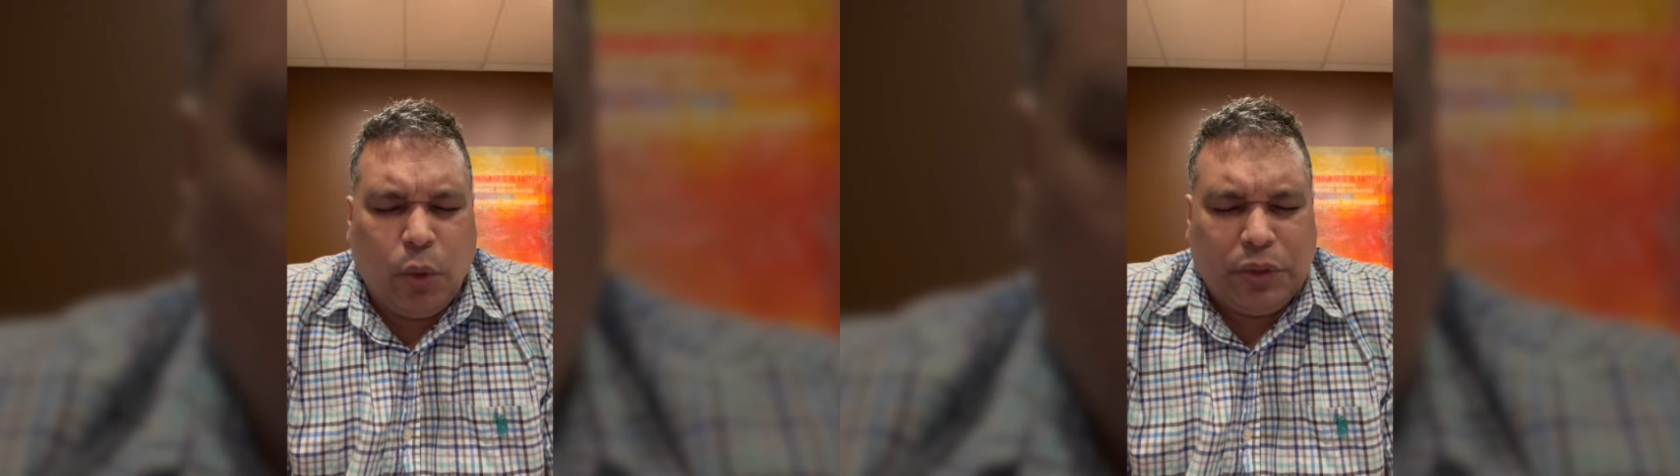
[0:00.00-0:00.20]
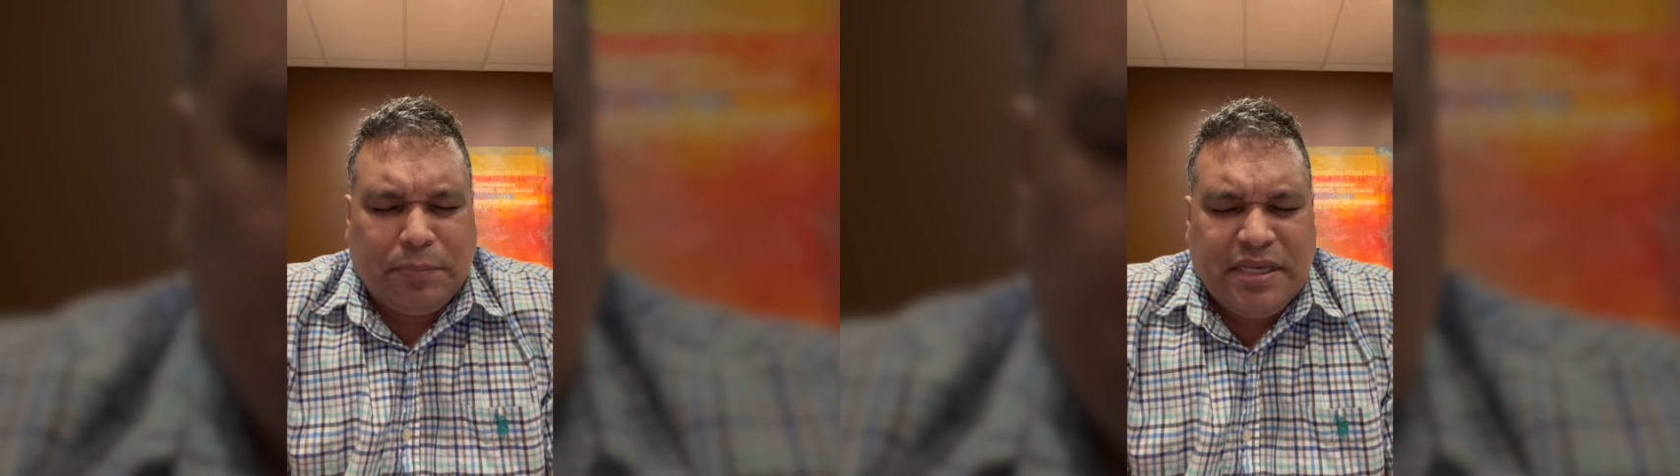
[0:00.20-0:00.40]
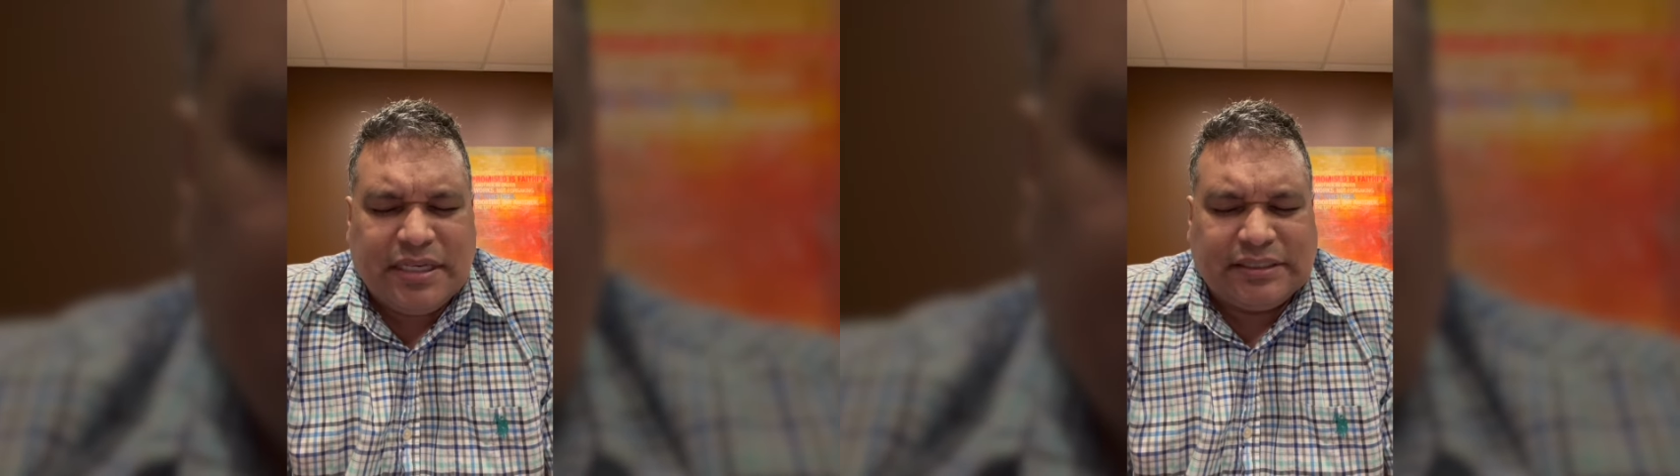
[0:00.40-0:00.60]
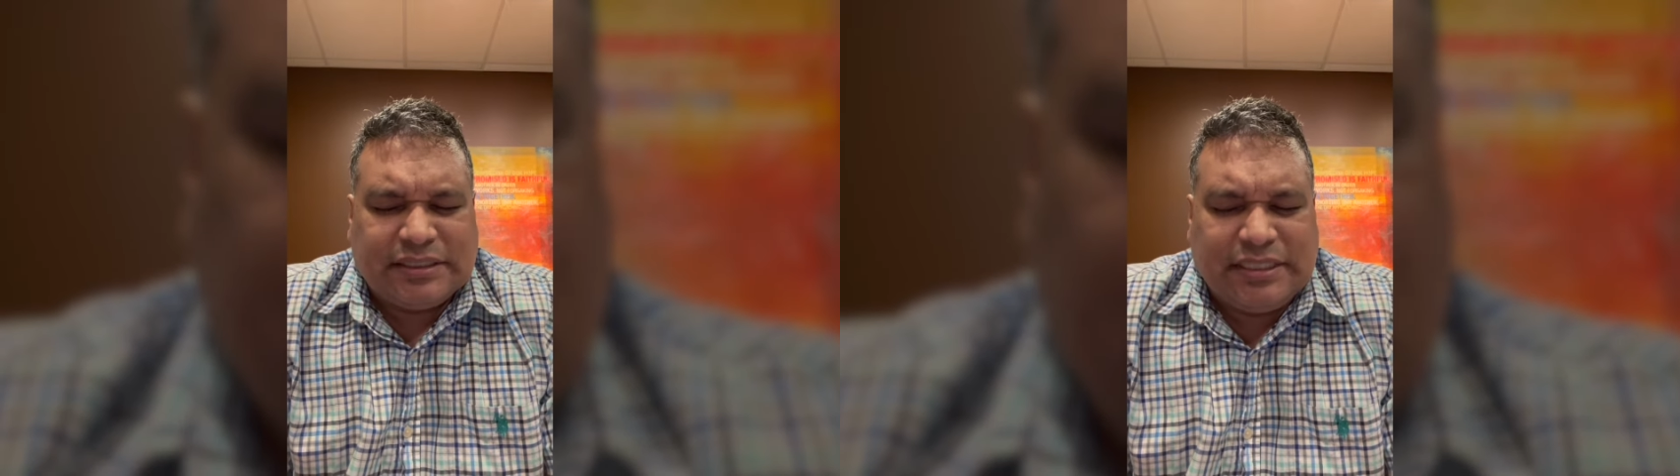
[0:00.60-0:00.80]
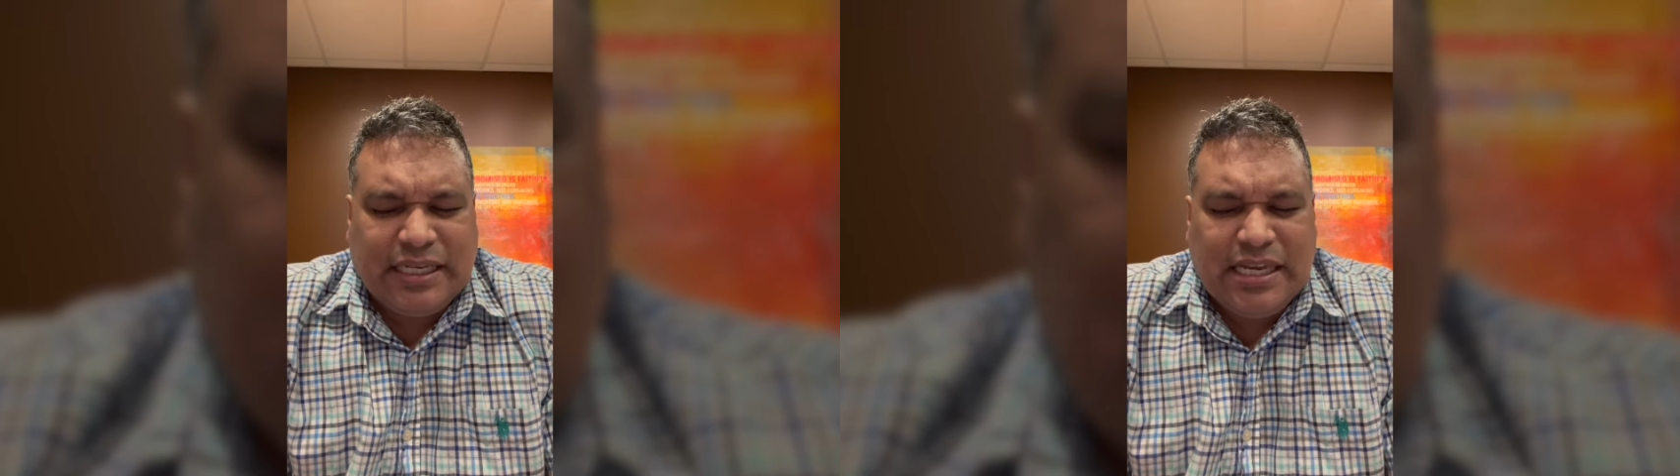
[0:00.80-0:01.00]
would be a
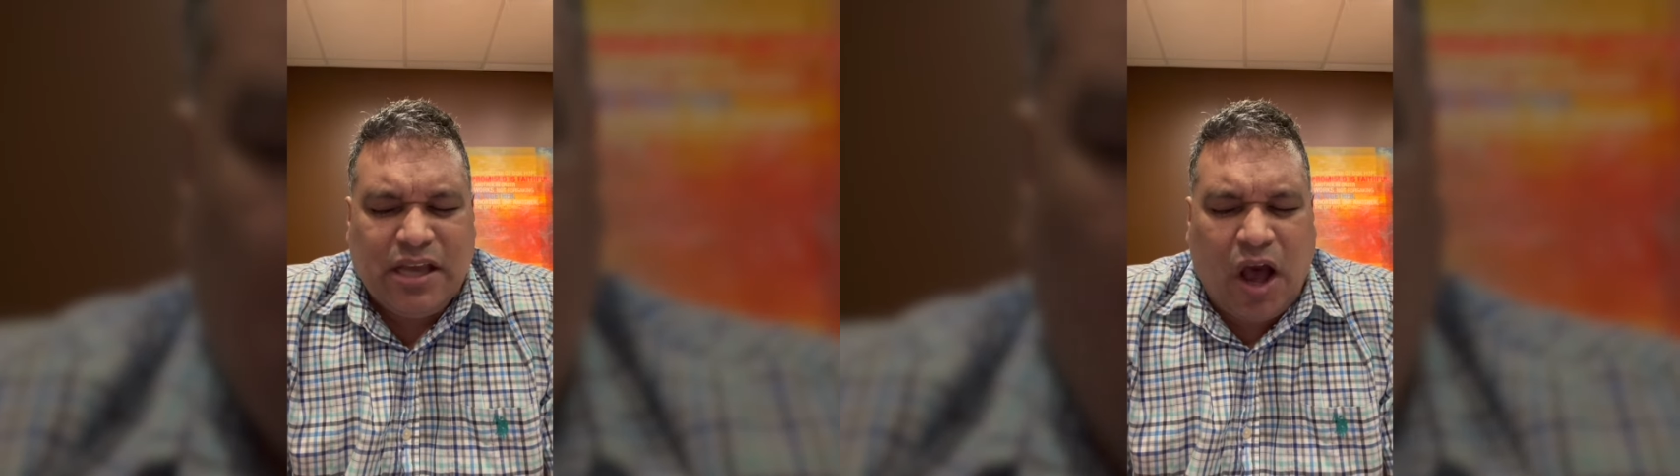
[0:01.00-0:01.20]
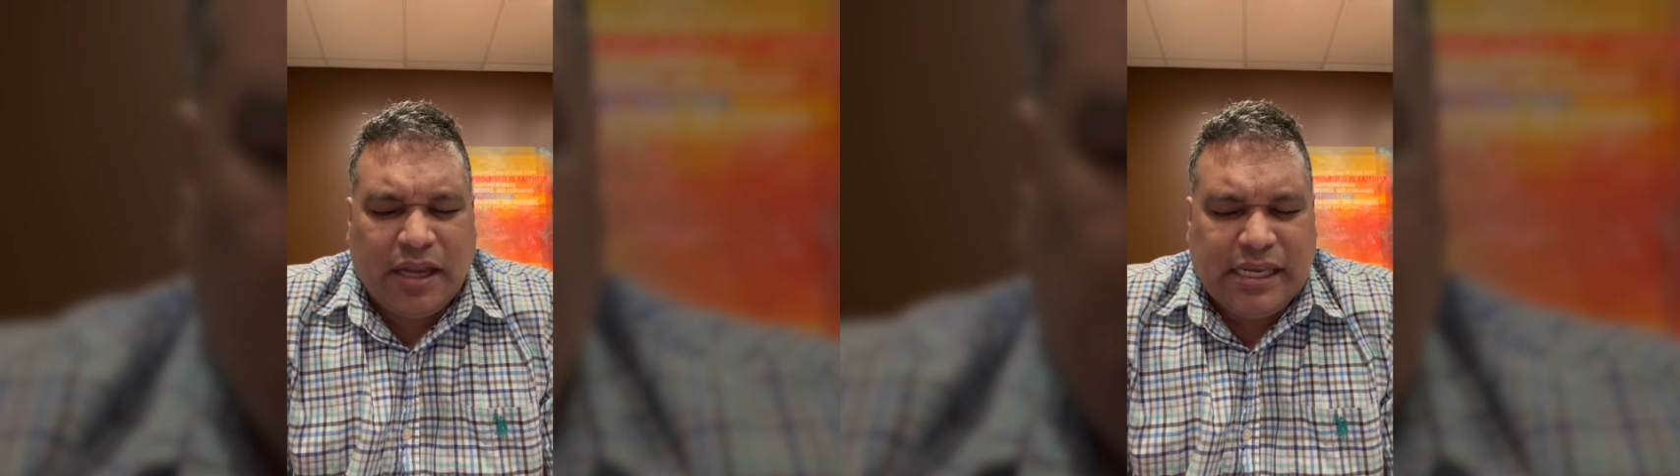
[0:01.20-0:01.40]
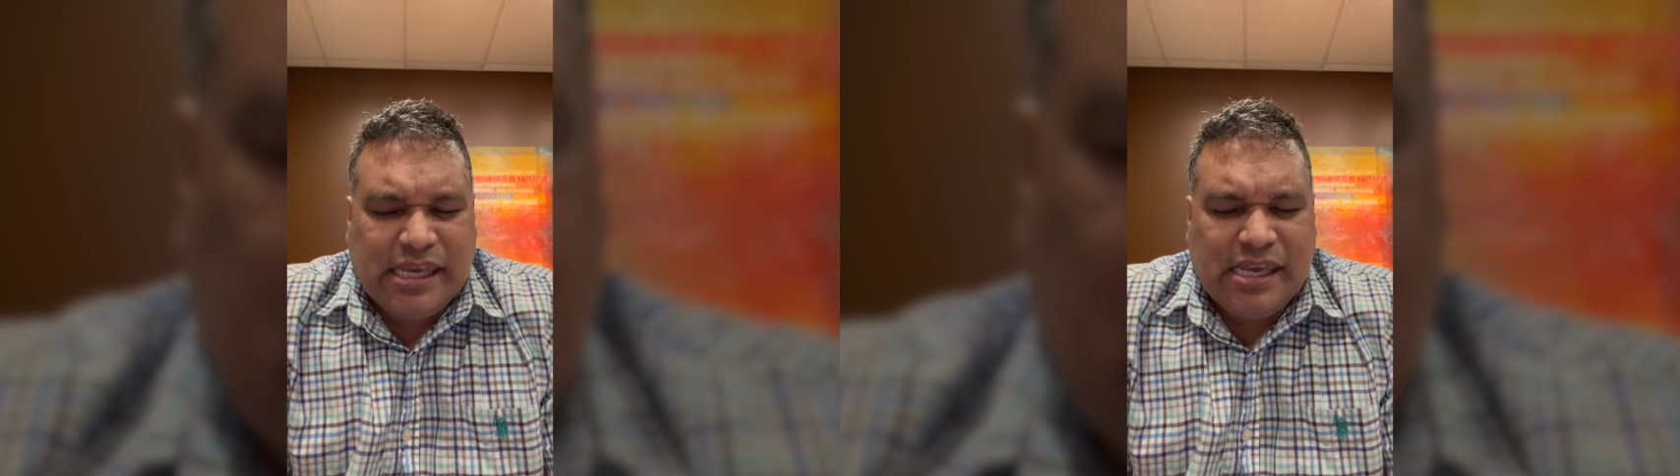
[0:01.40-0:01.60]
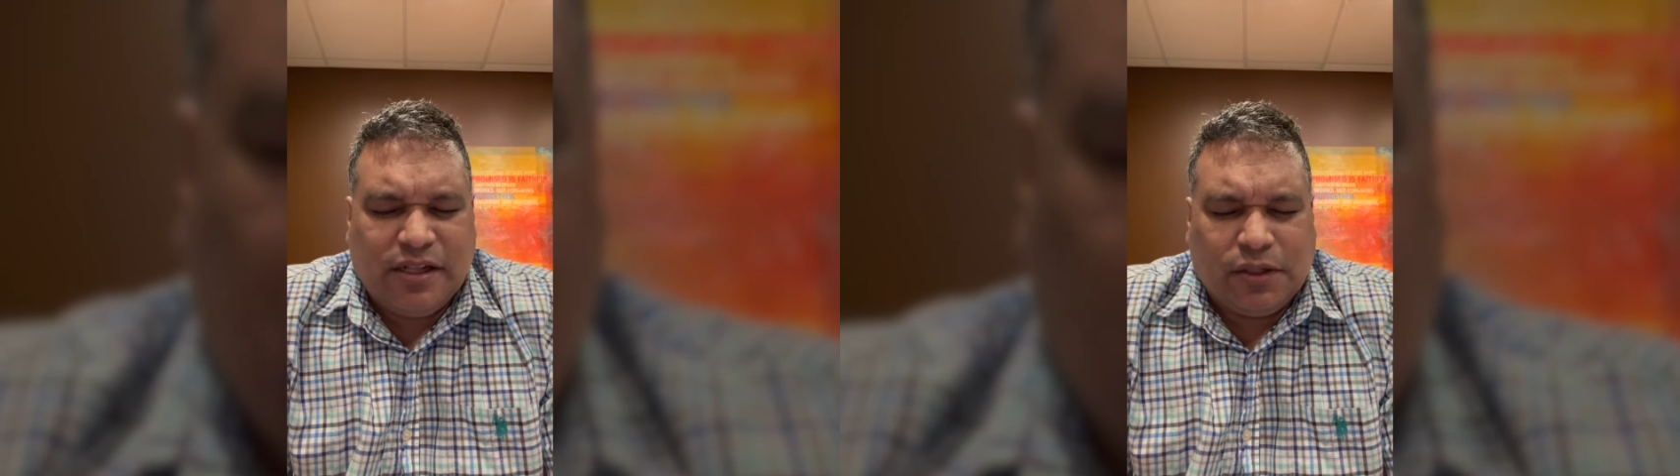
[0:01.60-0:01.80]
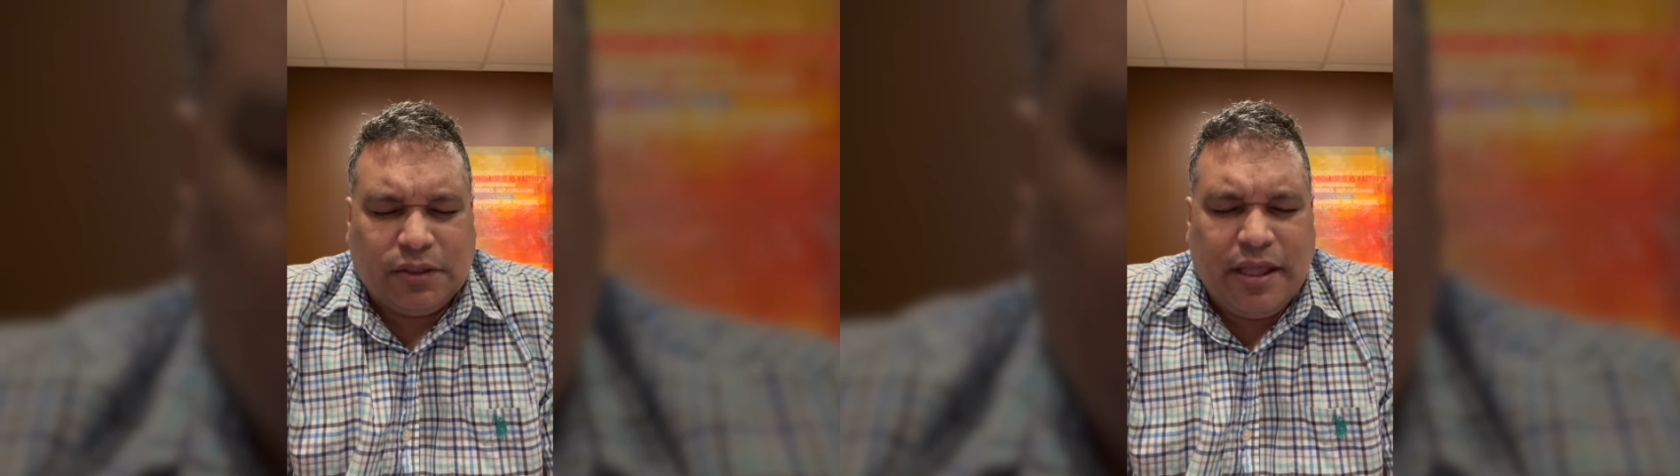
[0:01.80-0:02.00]
city on a
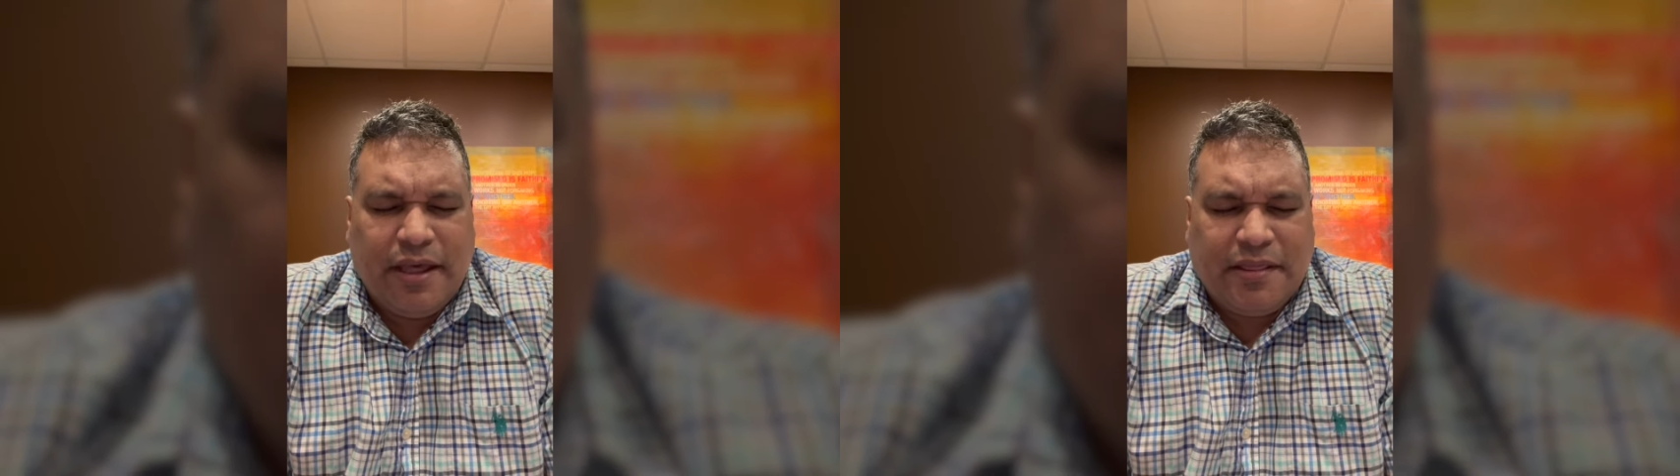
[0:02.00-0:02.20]
hill.